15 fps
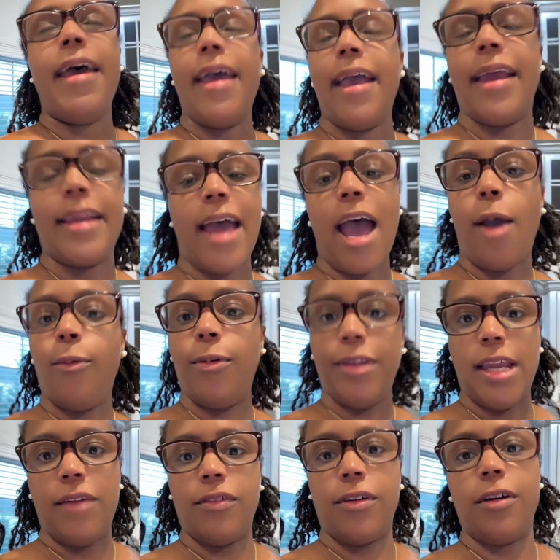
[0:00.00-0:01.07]
And I will
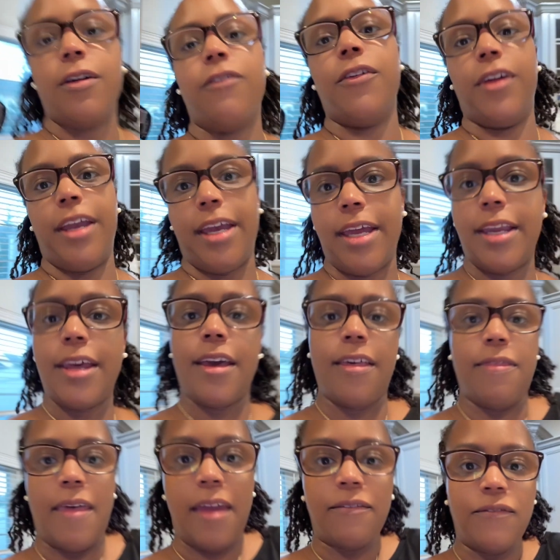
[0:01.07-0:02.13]
never forget
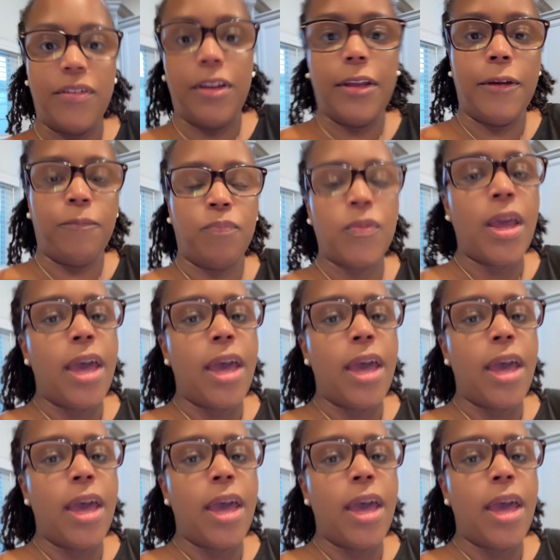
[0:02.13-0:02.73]
that feeling.